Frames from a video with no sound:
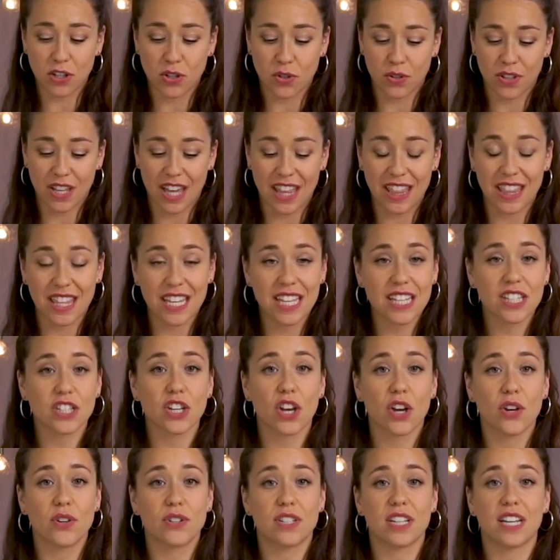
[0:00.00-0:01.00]
sure that this
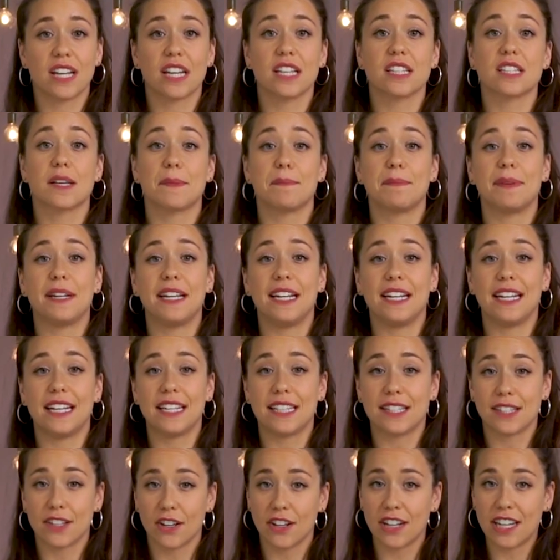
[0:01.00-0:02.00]
coating is completely
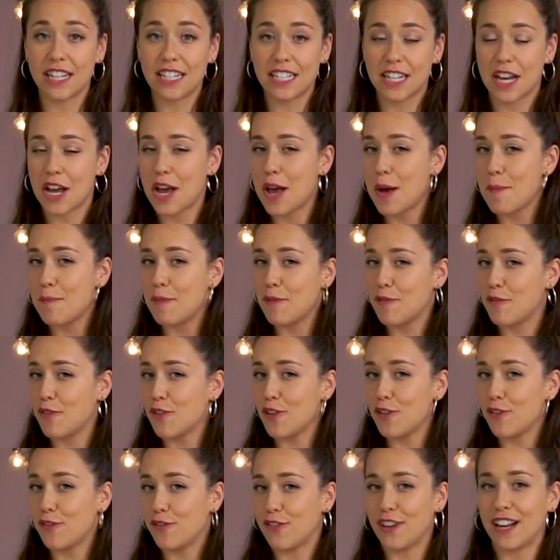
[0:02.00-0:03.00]
solid
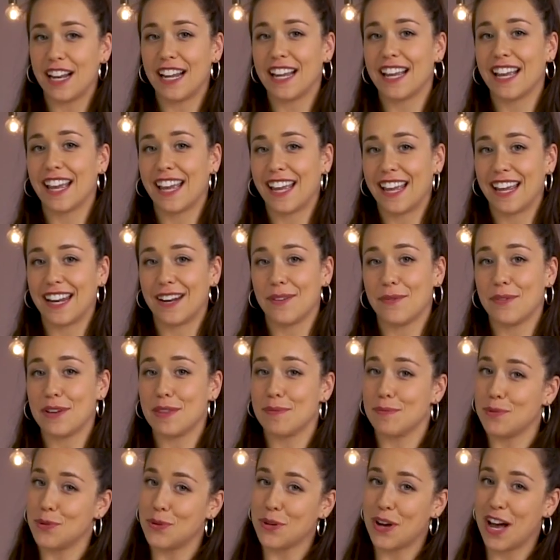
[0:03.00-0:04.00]
before filling in with
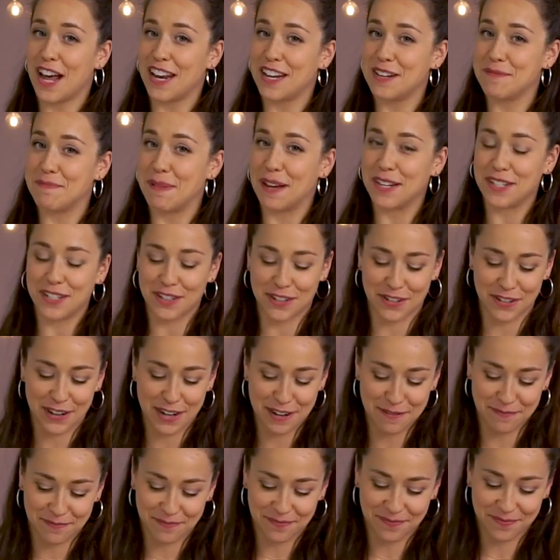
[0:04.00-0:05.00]
more coloured
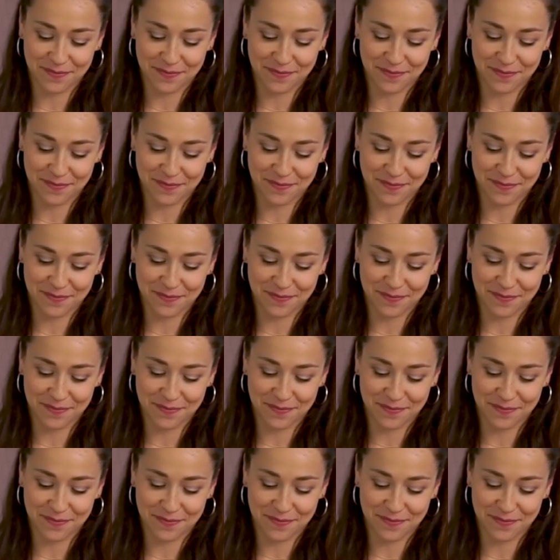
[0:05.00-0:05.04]
buttercream.